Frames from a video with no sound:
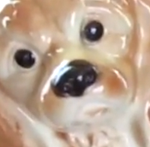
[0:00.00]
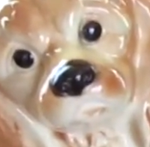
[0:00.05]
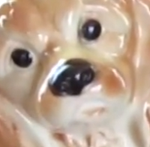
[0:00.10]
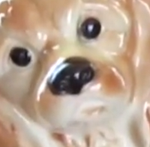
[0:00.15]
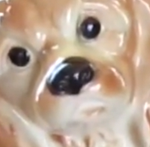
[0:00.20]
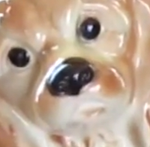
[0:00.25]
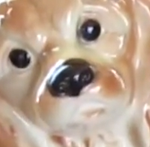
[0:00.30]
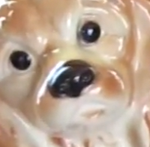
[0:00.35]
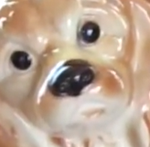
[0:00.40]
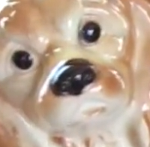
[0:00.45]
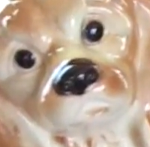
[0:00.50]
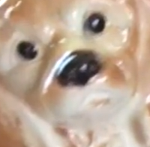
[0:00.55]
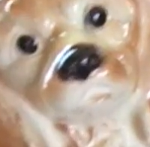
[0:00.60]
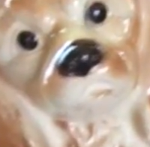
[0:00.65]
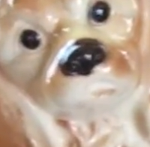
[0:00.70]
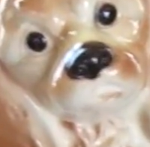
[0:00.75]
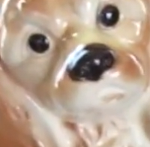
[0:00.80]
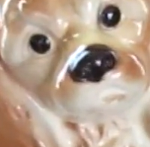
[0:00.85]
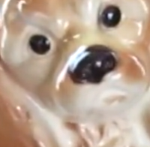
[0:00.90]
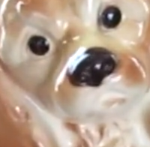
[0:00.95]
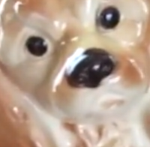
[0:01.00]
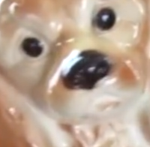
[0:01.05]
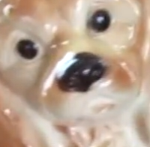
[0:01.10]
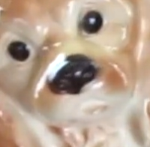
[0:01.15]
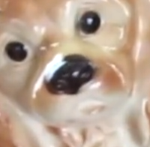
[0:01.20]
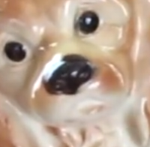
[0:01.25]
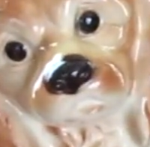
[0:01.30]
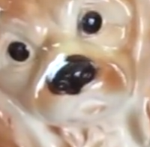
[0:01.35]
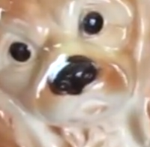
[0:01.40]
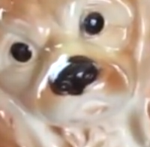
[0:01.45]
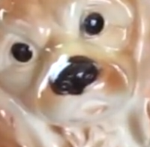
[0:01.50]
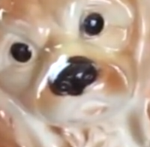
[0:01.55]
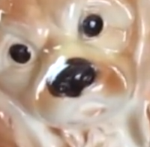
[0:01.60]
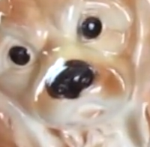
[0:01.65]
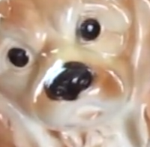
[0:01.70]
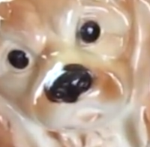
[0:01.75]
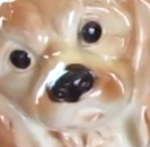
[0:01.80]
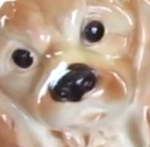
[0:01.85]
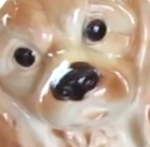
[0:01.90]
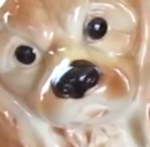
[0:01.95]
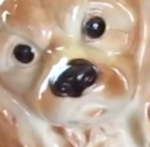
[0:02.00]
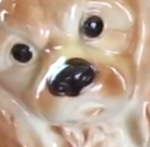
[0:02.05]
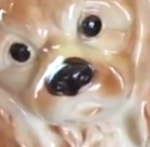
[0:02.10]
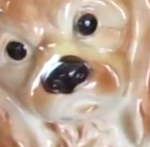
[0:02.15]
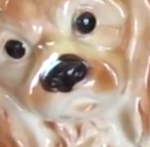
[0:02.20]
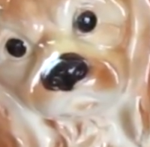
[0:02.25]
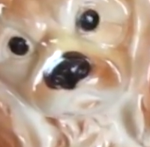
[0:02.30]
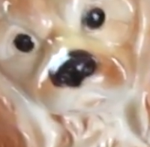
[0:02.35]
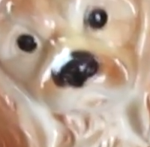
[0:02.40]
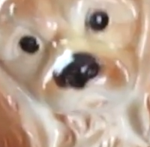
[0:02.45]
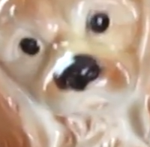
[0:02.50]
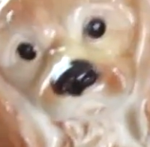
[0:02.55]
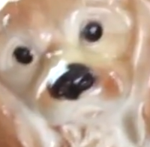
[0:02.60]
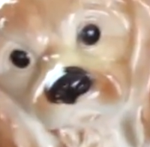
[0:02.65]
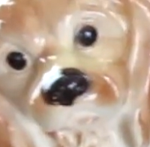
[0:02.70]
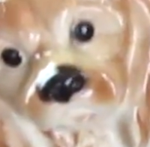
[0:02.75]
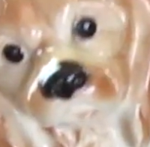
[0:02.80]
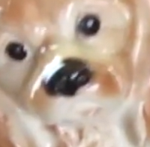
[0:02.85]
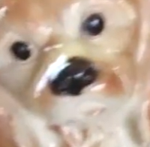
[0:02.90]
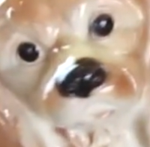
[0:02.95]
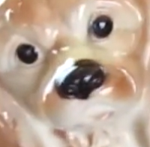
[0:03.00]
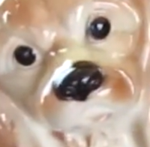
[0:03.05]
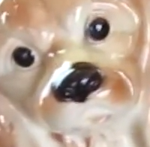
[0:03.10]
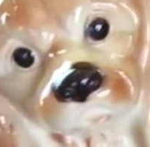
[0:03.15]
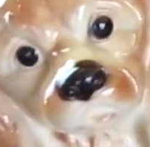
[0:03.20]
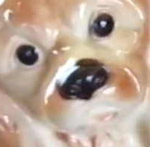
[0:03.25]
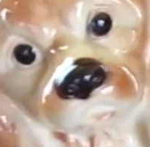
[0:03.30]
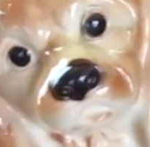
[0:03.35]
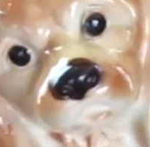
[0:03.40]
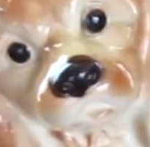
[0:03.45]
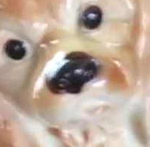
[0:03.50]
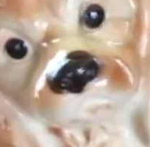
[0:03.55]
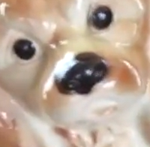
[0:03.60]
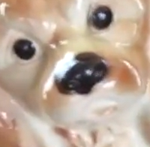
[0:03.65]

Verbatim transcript: and I didn't get around to uh, repotting it, so it